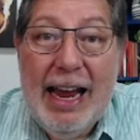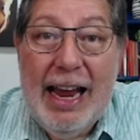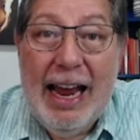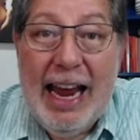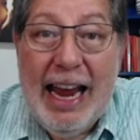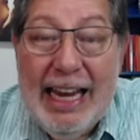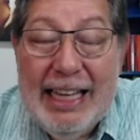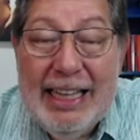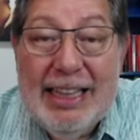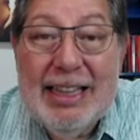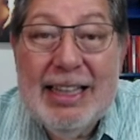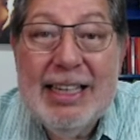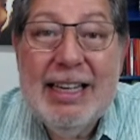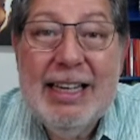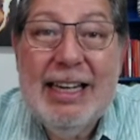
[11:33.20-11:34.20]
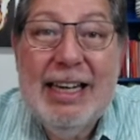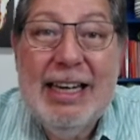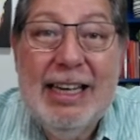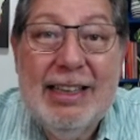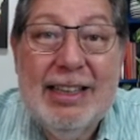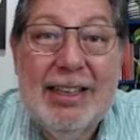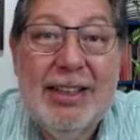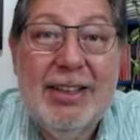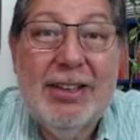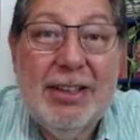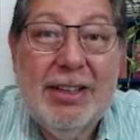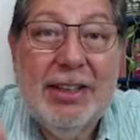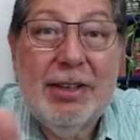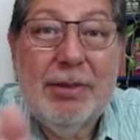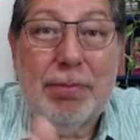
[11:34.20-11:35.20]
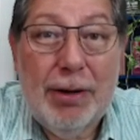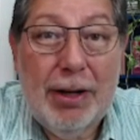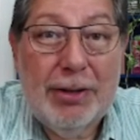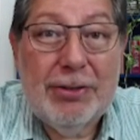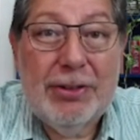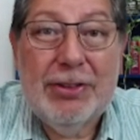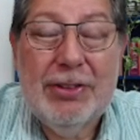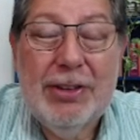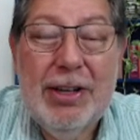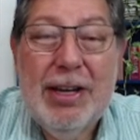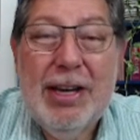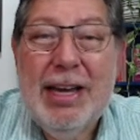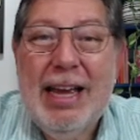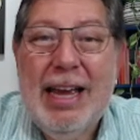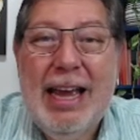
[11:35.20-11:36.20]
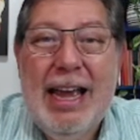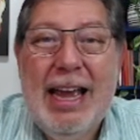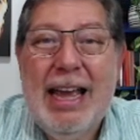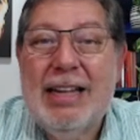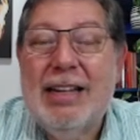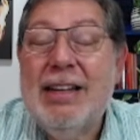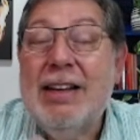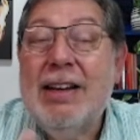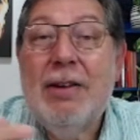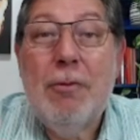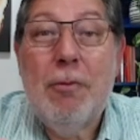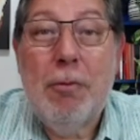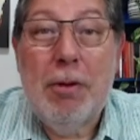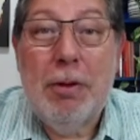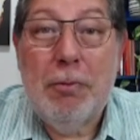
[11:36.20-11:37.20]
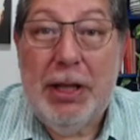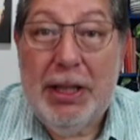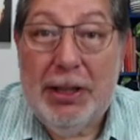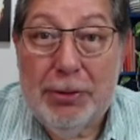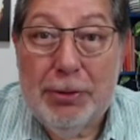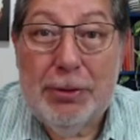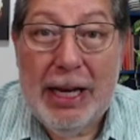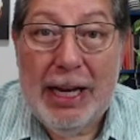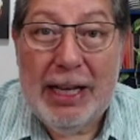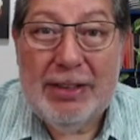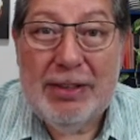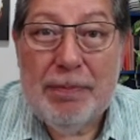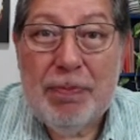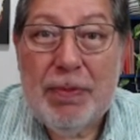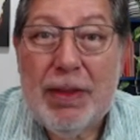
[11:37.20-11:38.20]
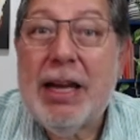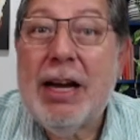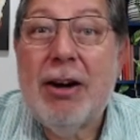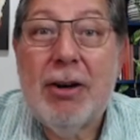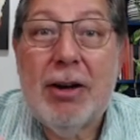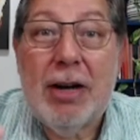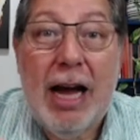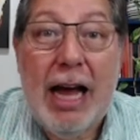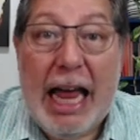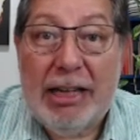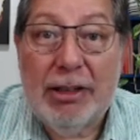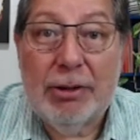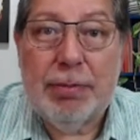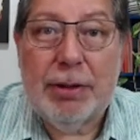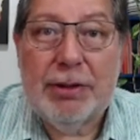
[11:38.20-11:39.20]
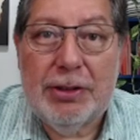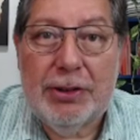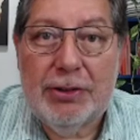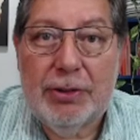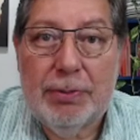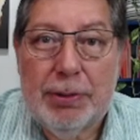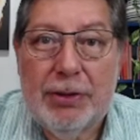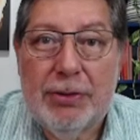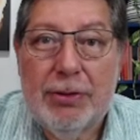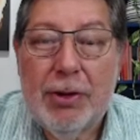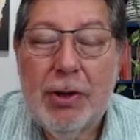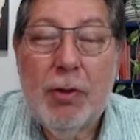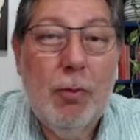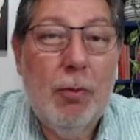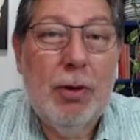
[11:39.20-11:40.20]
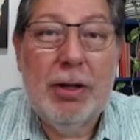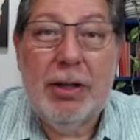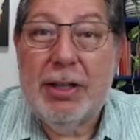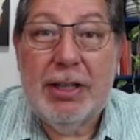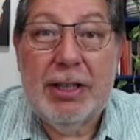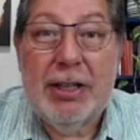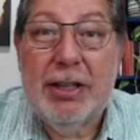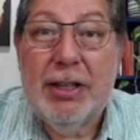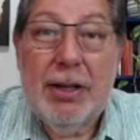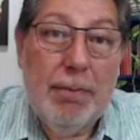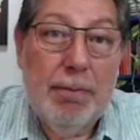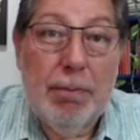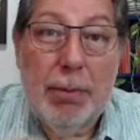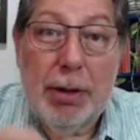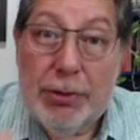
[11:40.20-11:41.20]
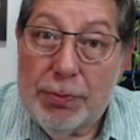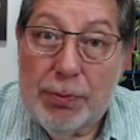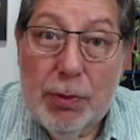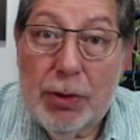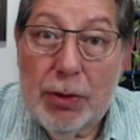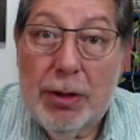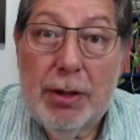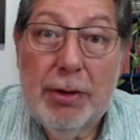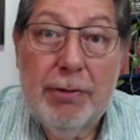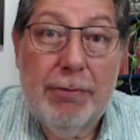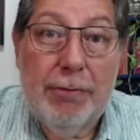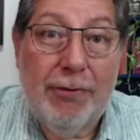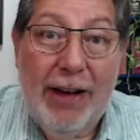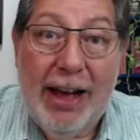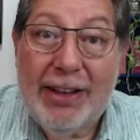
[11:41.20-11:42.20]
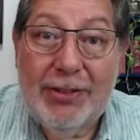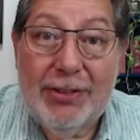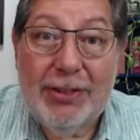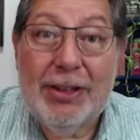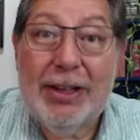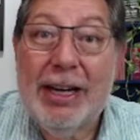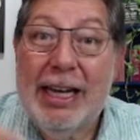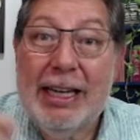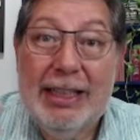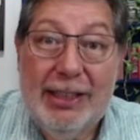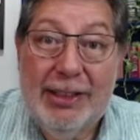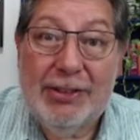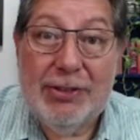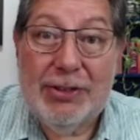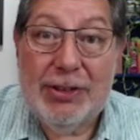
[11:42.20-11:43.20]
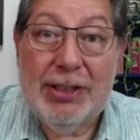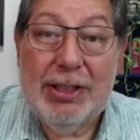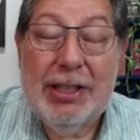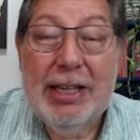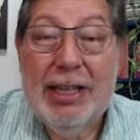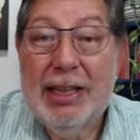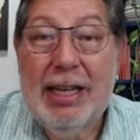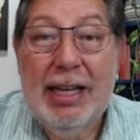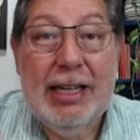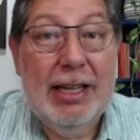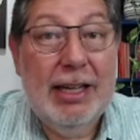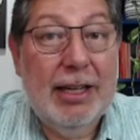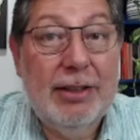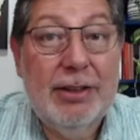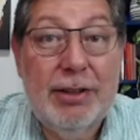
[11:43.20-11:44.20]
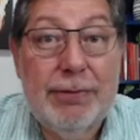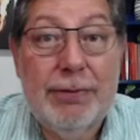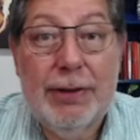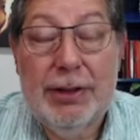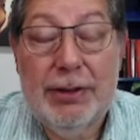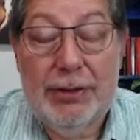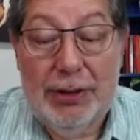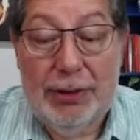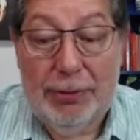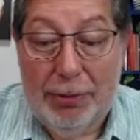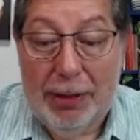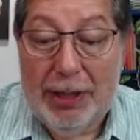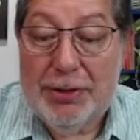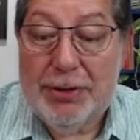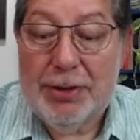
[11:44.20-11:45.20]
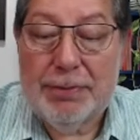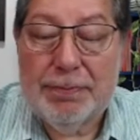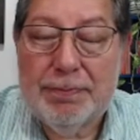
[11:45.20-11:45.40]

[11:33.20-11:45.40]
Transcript: aid in the learning process. And when we do that, our adult participants will learn much more, faster, and easier than in a different situation.